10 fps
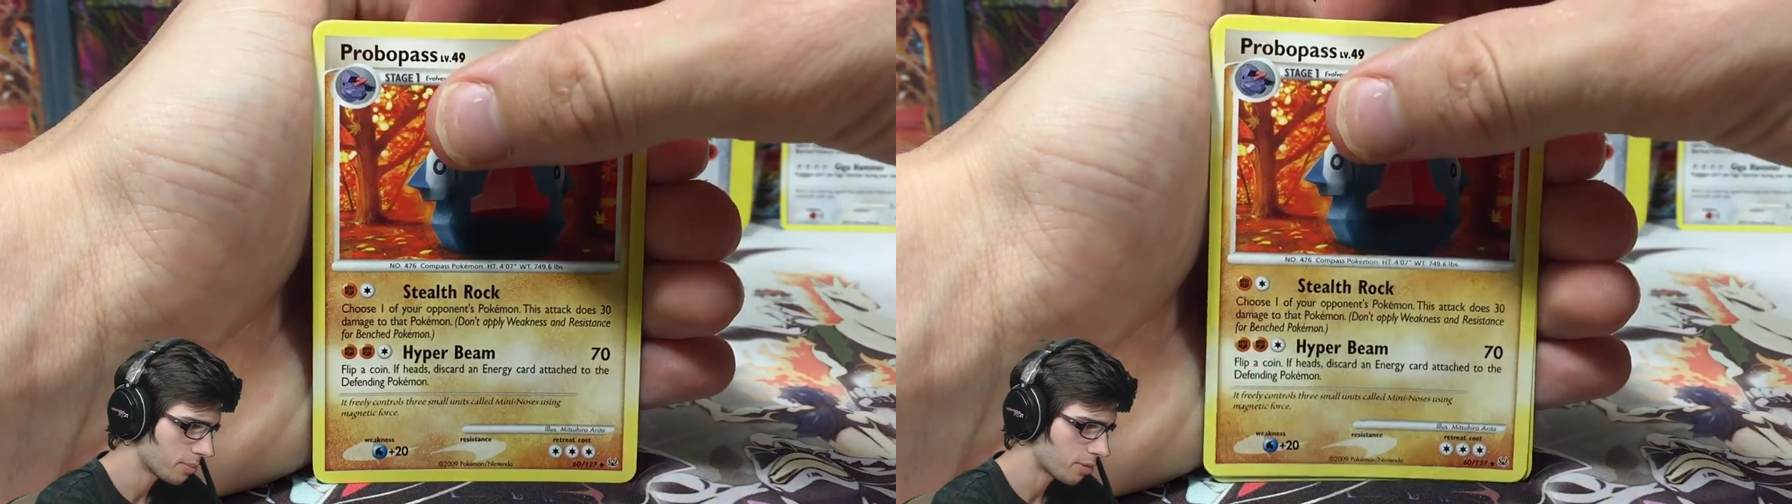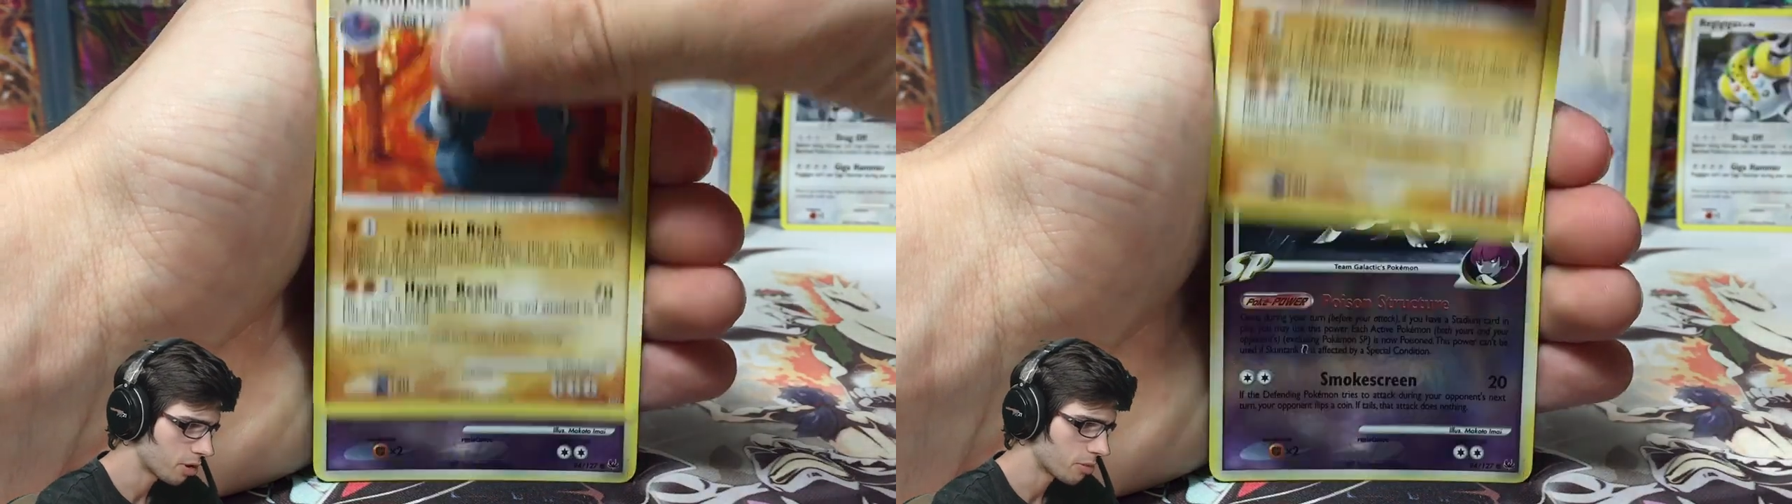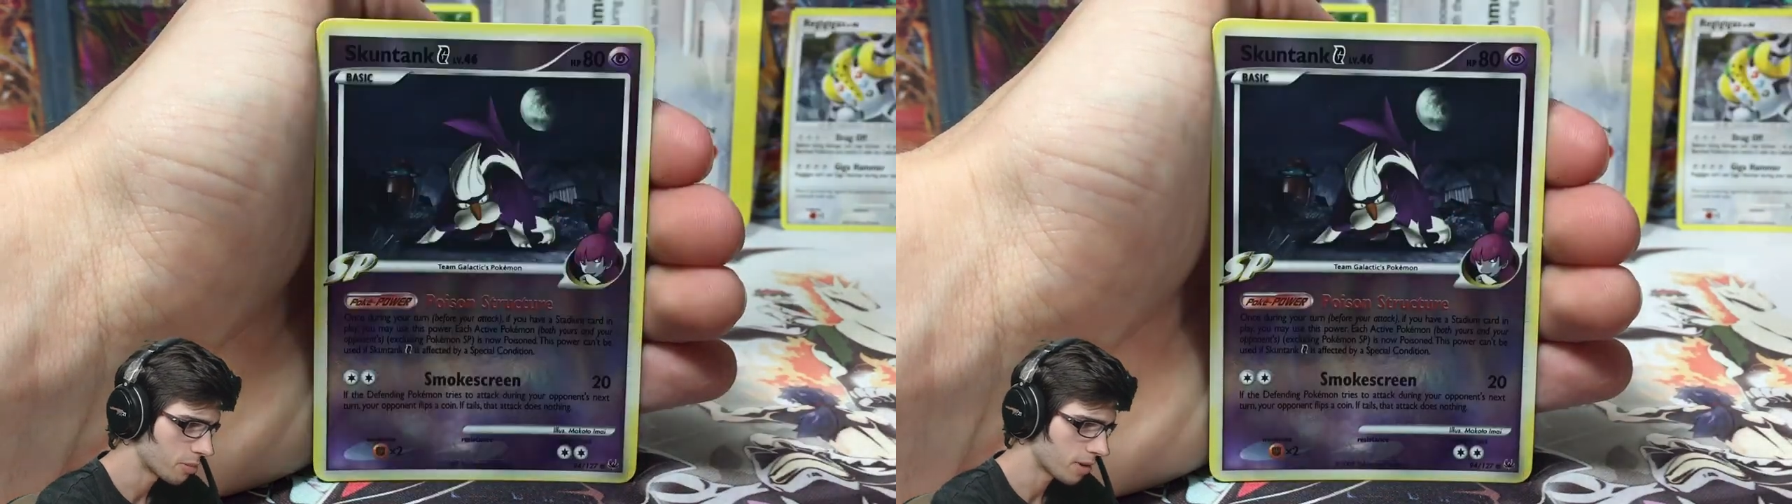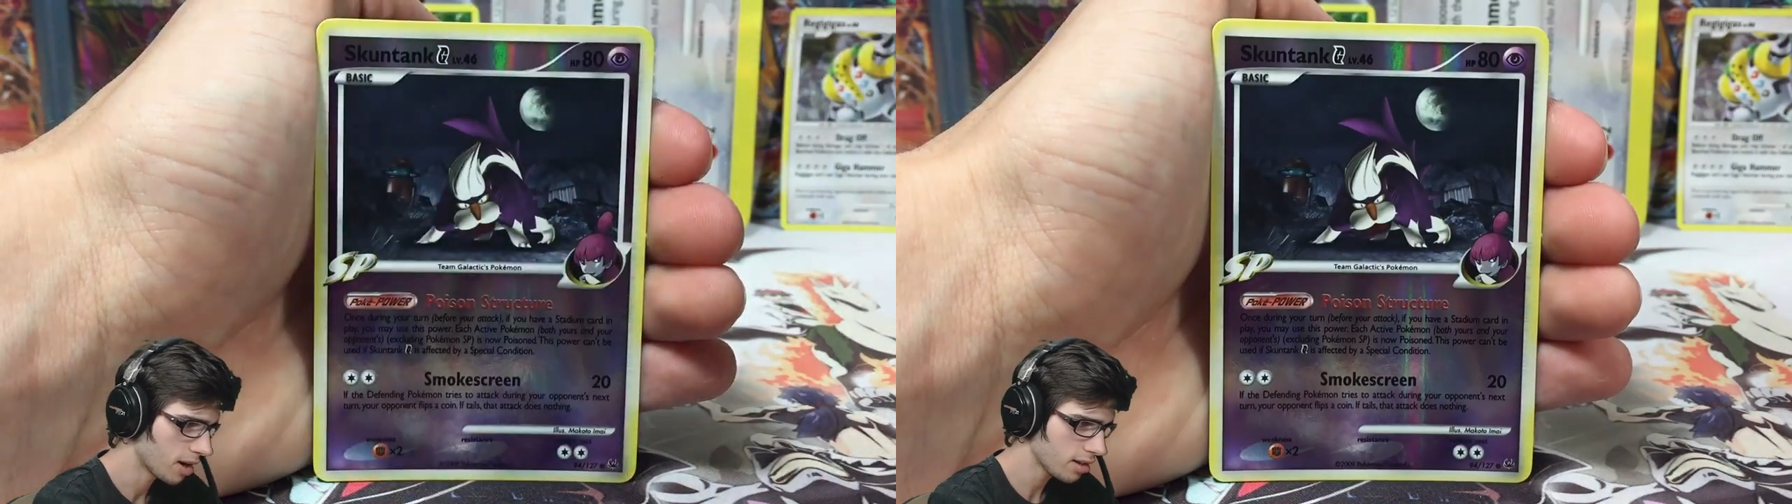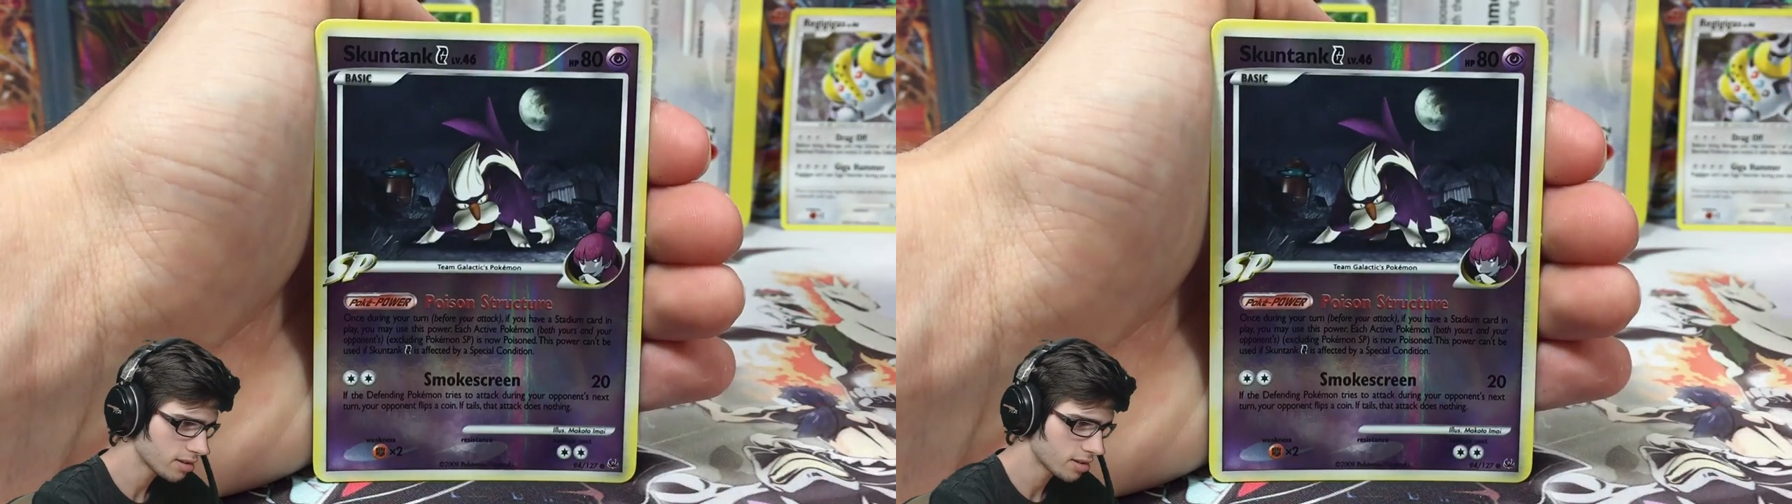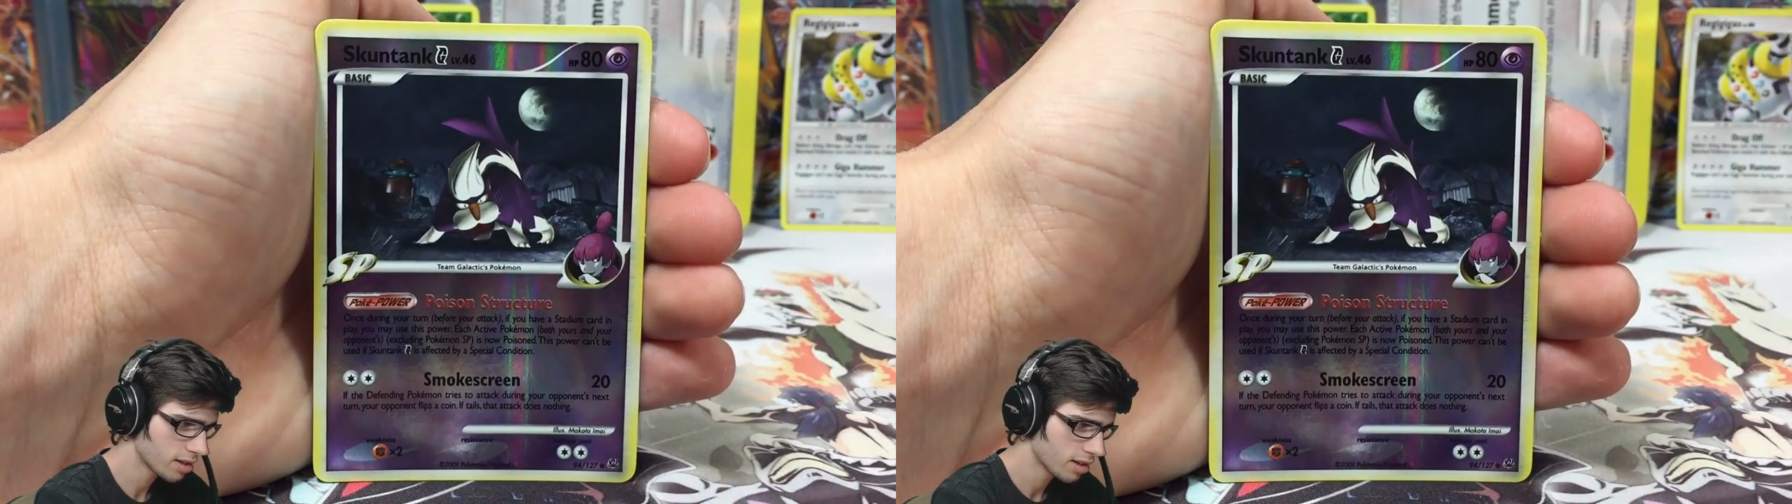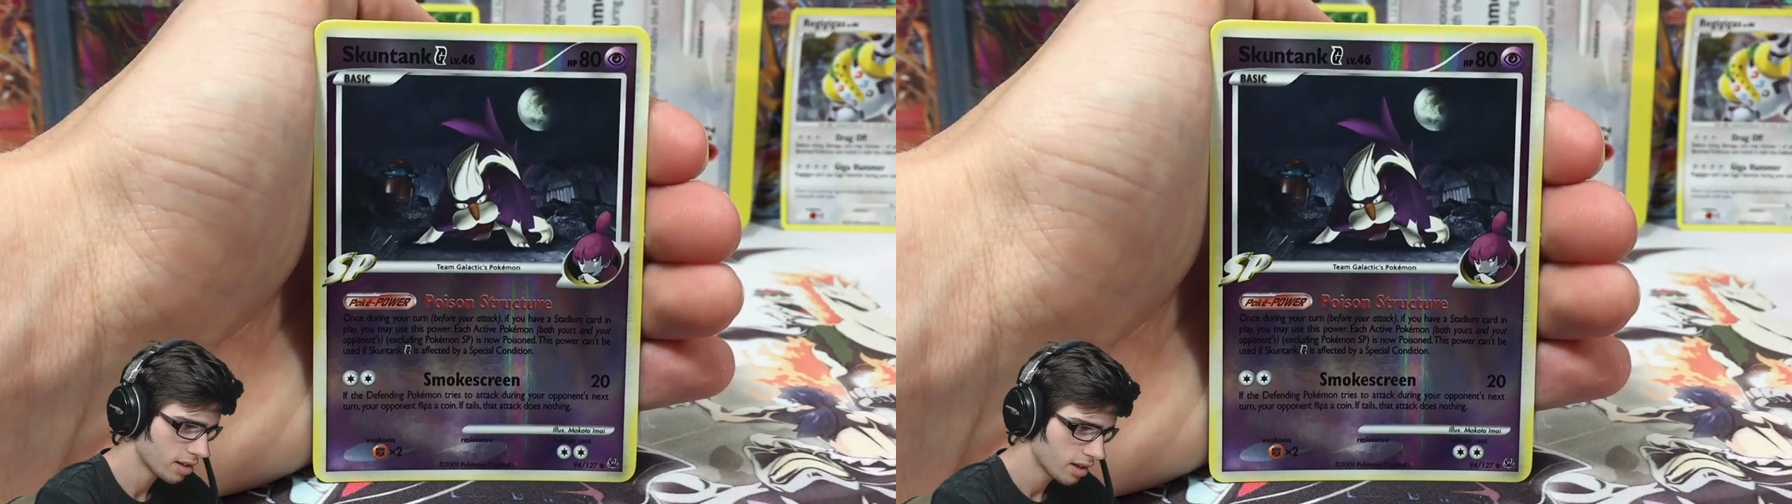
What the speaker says: got Probopass,